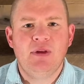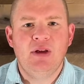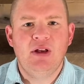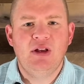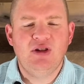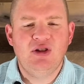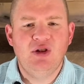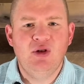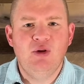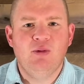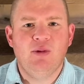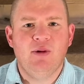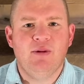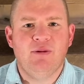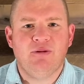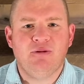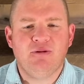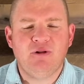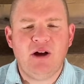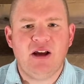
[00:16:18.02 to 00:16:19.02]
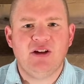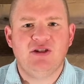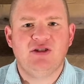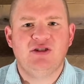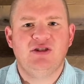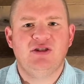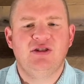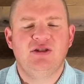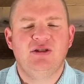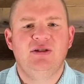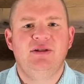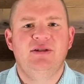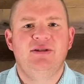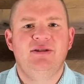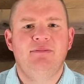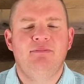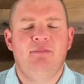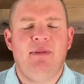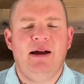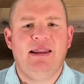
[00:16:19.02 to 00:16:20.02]
You refresh
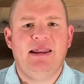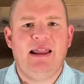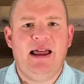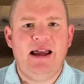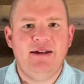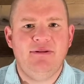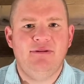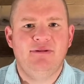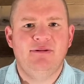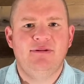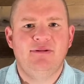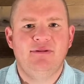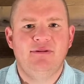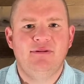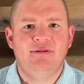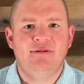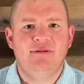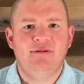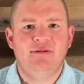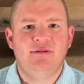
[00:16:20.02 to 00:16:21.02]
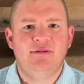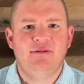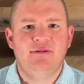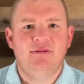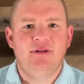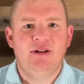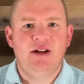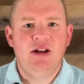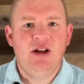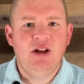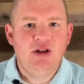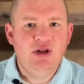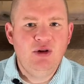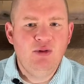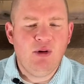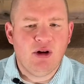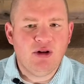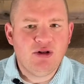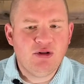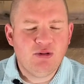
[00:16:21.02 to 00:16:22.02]
my life.
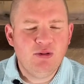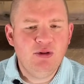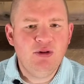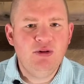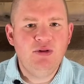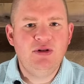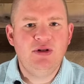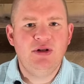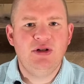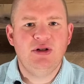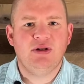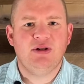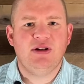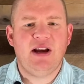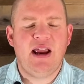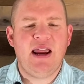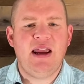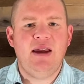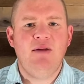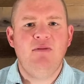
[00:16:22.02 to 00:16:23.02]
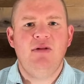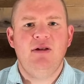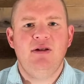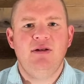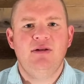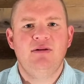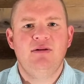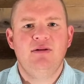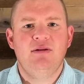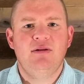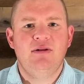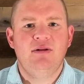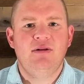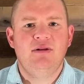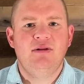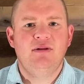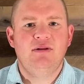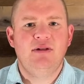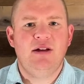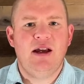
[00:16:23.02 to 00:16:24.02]
You are true to your name,
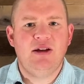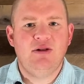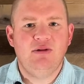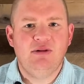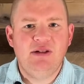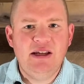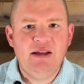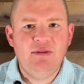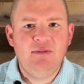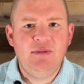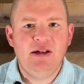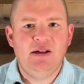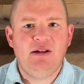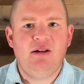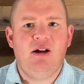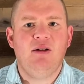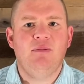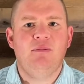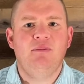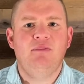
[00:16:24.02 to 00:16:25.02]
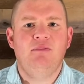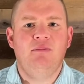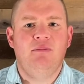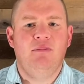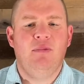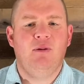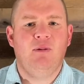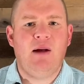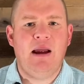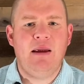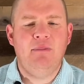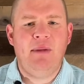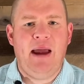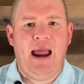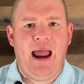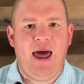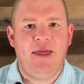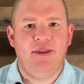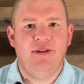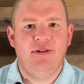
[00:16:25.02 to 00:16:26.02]
and you lead me along the right
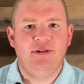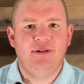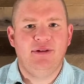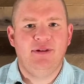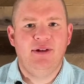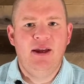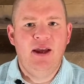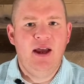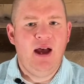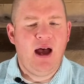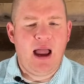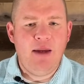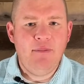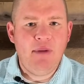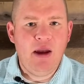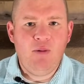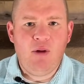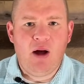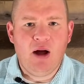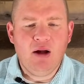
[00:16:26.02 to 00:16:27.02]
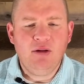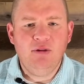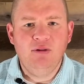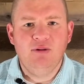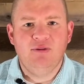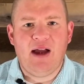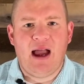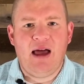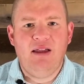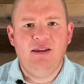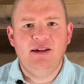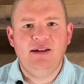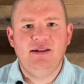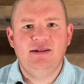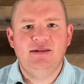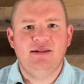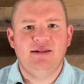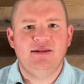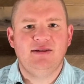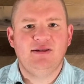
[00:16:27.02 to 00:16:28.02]
paths. I may walk through
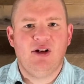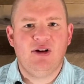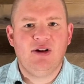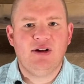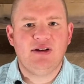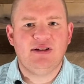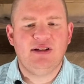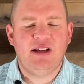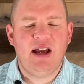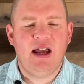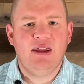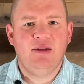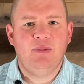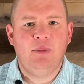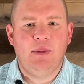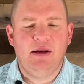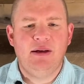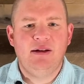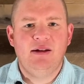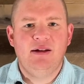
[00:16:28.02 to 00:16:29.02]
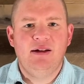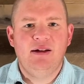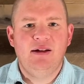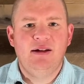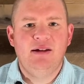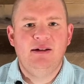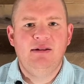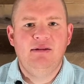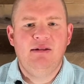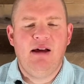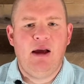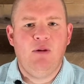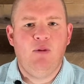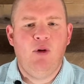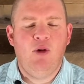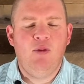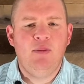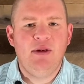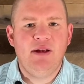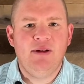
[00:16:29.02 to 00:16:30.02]
valleys as dark as death, but I
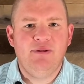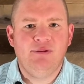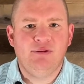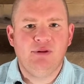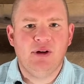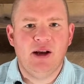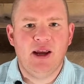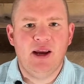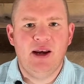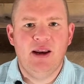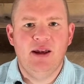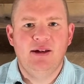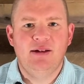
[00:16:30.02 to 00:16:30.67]
won't be afraid.